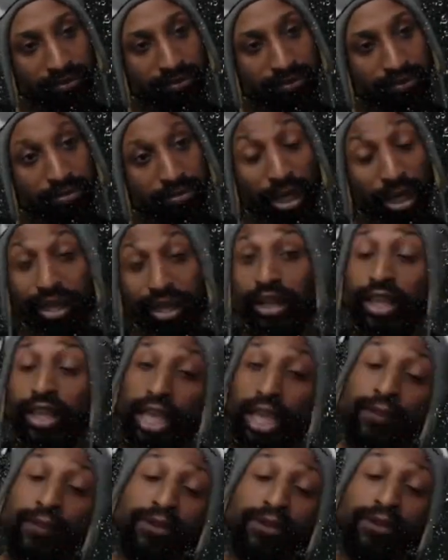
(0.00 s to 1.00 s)
But
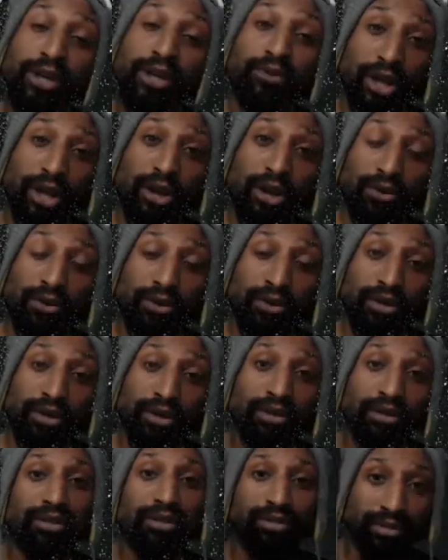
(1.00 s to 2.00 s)
if you don't know,
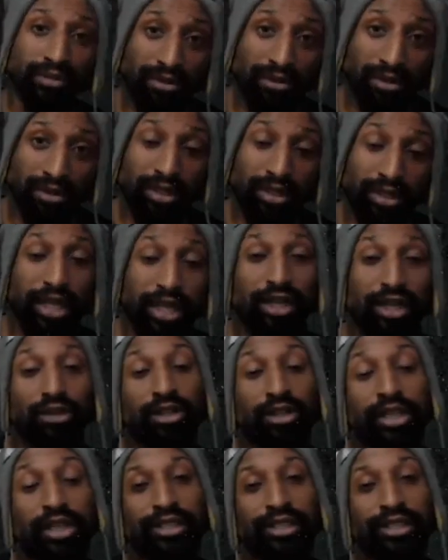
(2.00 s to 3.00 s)
and they're gonna
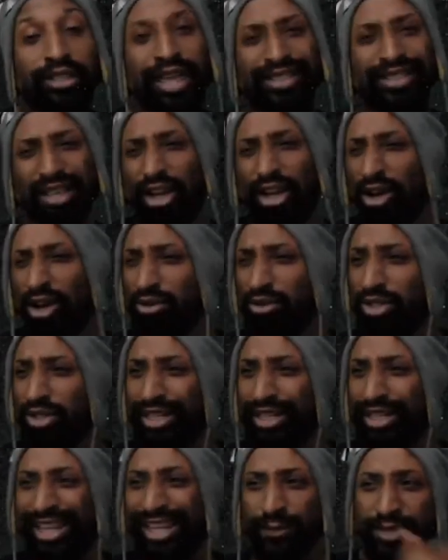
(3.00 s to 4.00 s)
look at that and say, oh
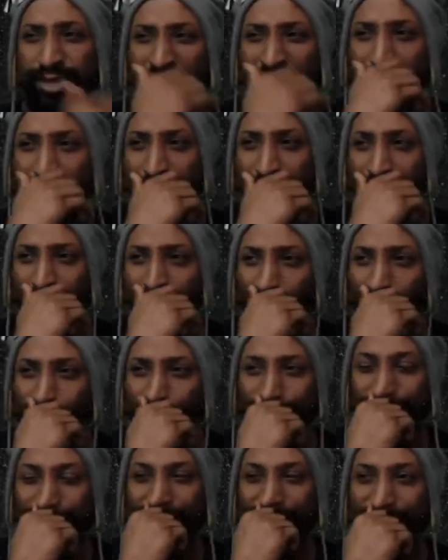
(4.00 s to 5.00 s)
shit, that's what's happening. My
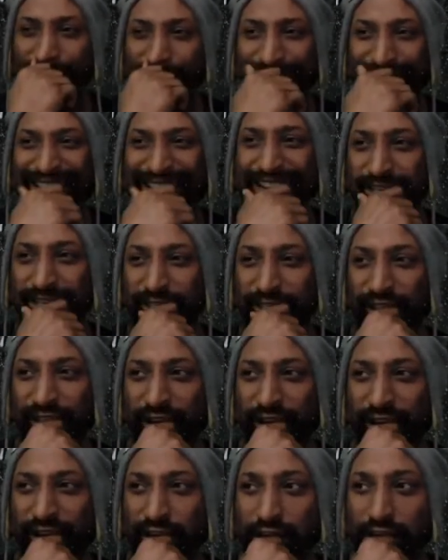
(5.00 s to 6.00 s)
alternator is eating the
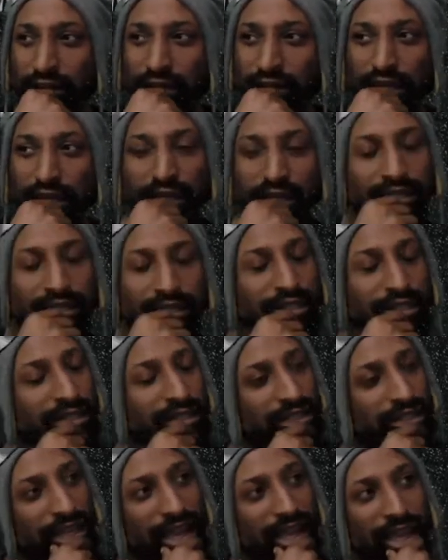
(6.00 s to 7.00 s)
starter?
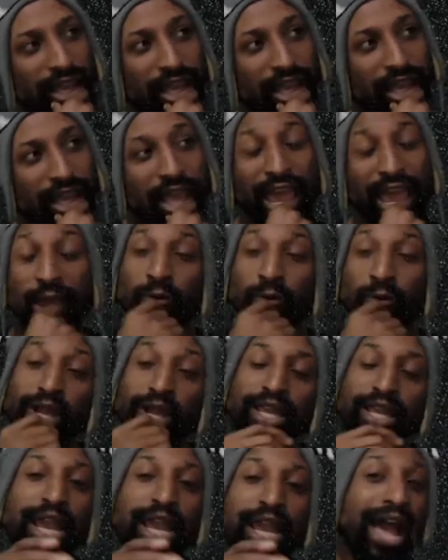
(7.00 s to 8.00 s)
Shit. And
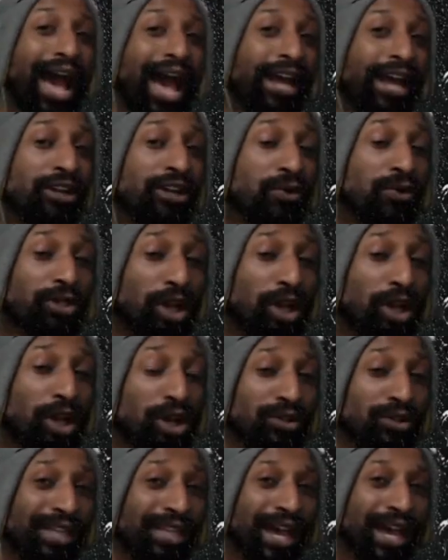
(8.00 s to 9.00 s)
really, I knew it the
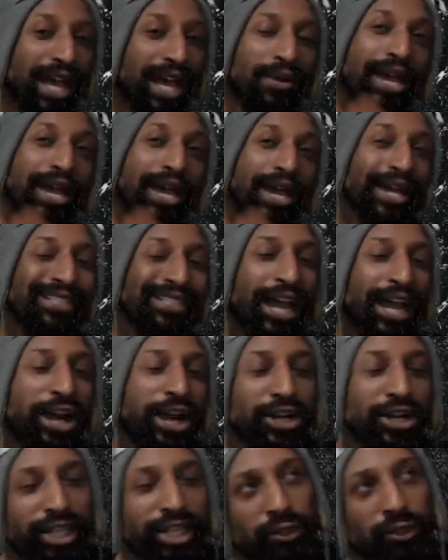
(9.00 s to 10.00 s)
whole time because I
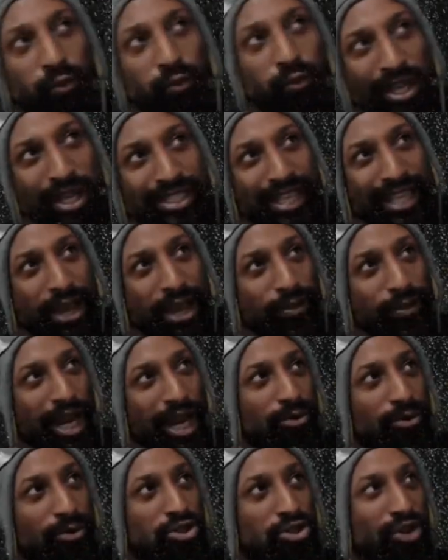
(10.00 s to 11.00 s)
heard this one sound when I
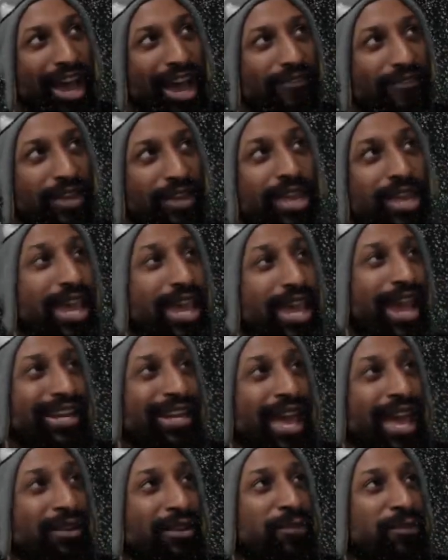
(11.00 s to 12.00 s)
was driving, and
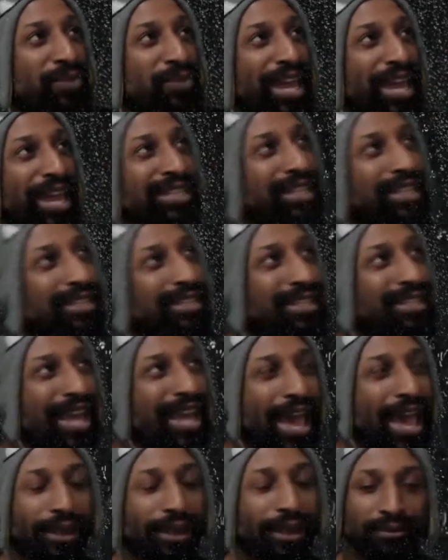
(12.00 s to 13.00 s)
that explains this and
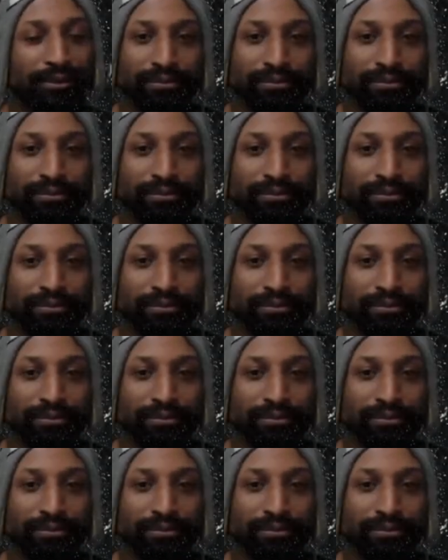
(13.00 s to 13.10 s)
that.